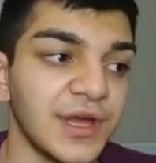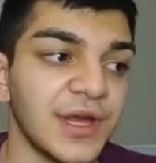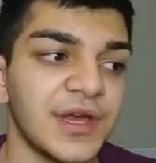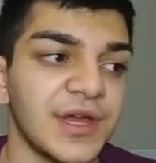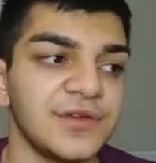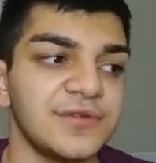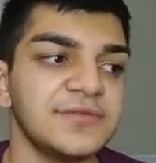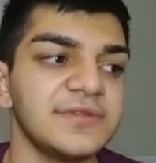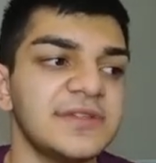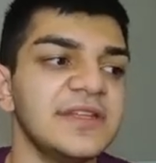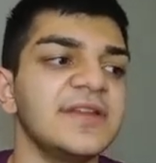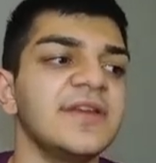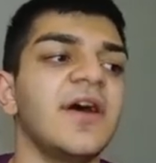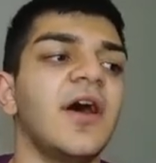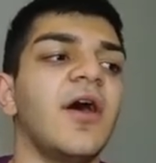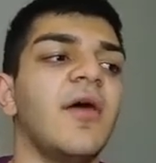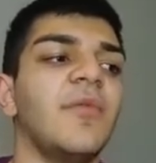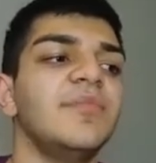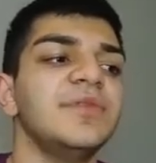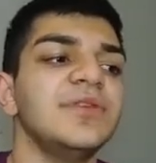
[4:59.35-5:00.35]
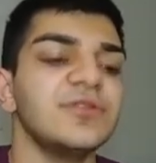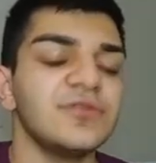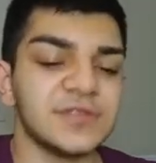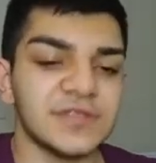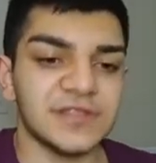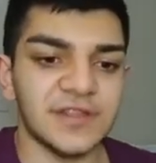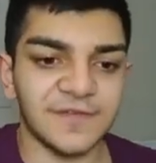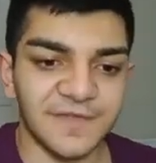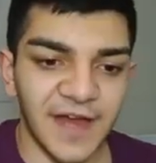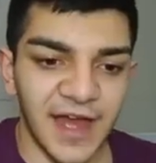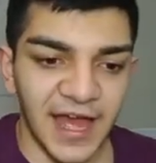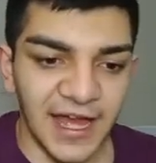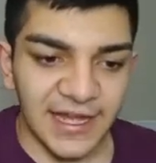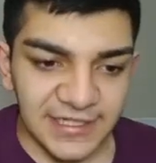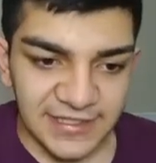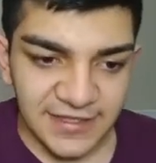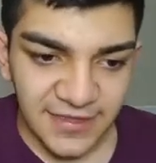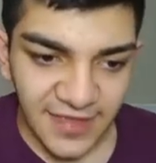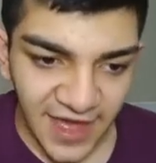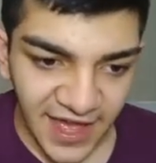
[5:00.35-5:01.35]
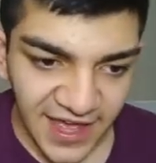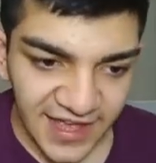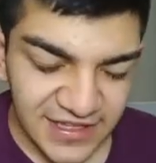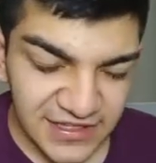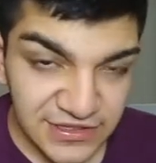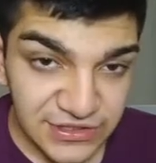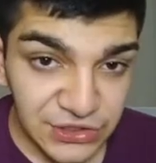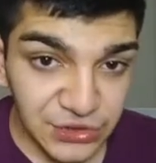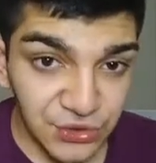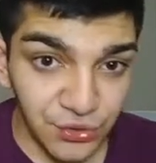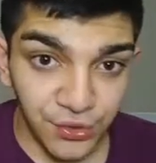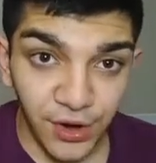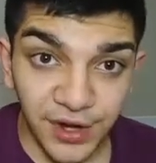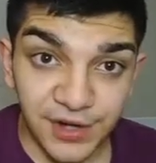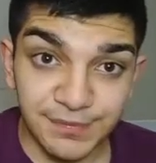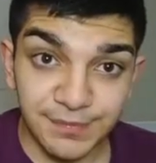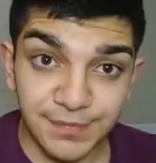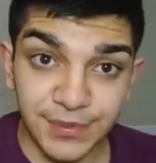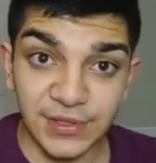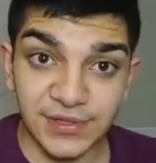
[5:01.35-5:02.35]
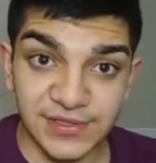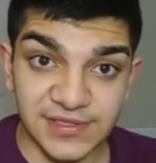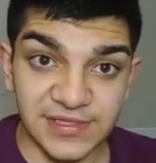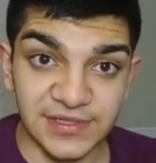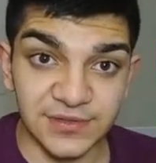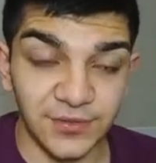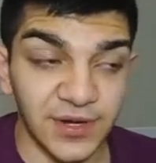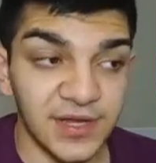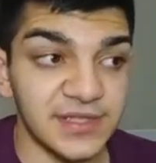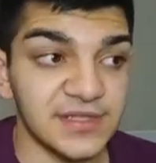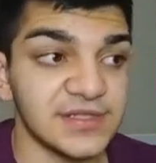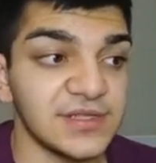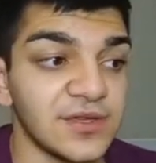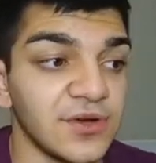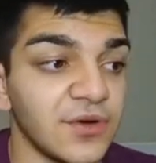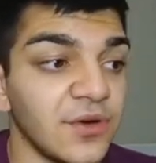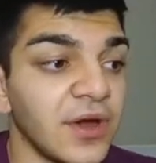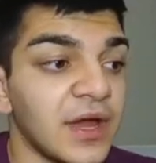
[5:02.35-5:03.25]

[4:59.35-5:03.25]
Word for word: You need to abuse the fact that you're not in person, right? So